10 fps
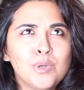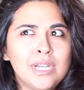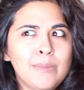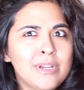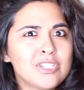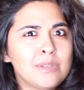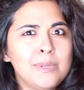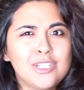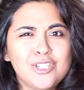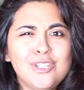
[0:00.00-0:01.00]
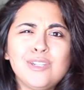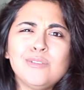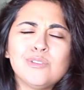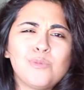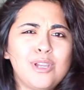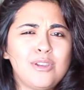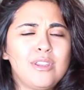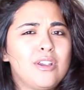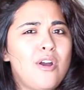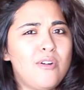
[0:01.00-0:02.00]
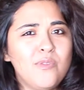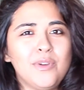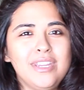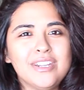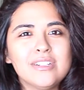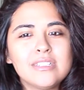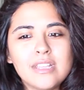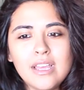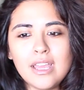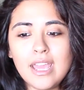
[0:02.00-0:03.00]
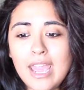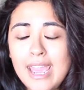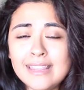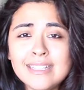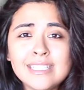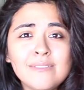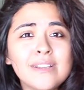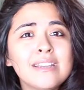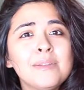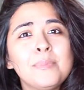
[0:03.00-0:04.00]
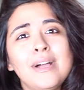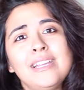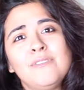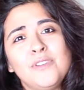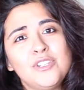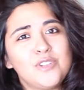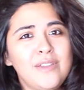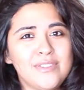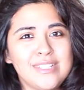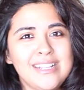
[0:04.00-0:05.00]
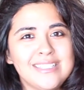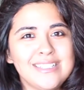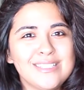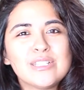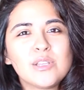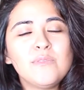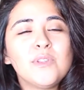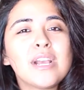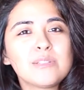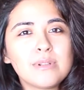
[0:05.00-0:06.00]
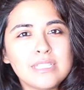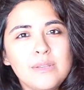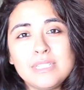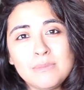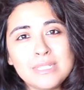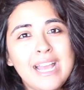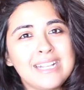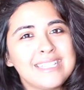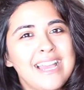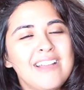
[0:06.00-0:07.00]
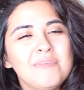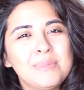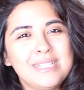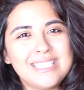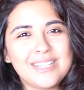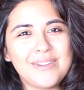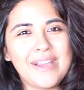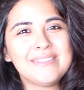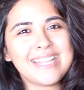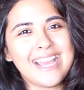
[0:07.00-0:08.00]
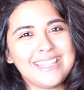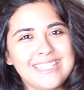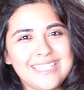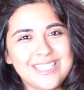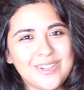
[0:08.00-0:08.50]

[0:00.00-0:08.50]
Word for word: pretty much the picture you use while you're there all four years and this even can apply for your driver's license. So if you guys want to see what tips and hacks I have please stick around and let's get